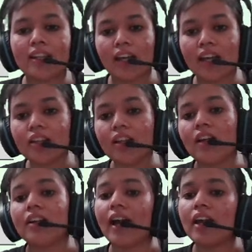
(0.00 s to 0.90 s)
alright,
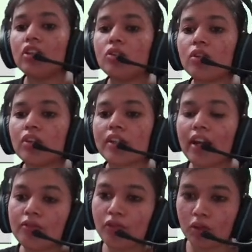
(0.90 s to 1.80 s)
water and some other
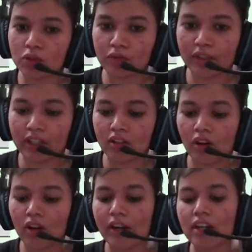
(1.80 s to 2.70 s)
minerals, and this is
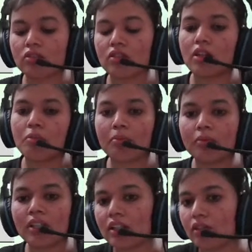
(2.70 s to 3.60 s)
fulfilled by the roots.
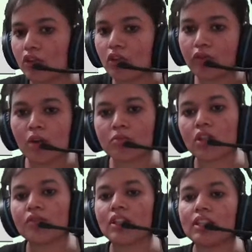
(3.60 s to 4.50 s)
Chlorophyll is the green
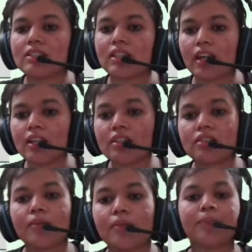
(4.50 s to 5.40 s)
colored pigment which is present in
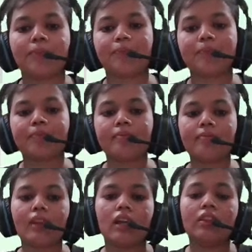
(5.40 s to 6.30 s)
the leaves, and carbon
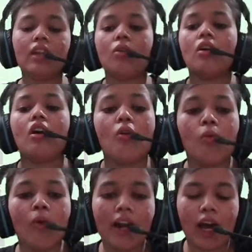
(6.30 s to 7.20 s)
dioxide,
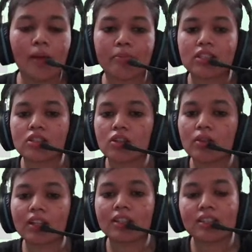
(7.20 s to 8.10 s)
it is
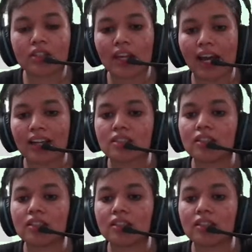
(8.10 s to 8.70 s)
present in the air.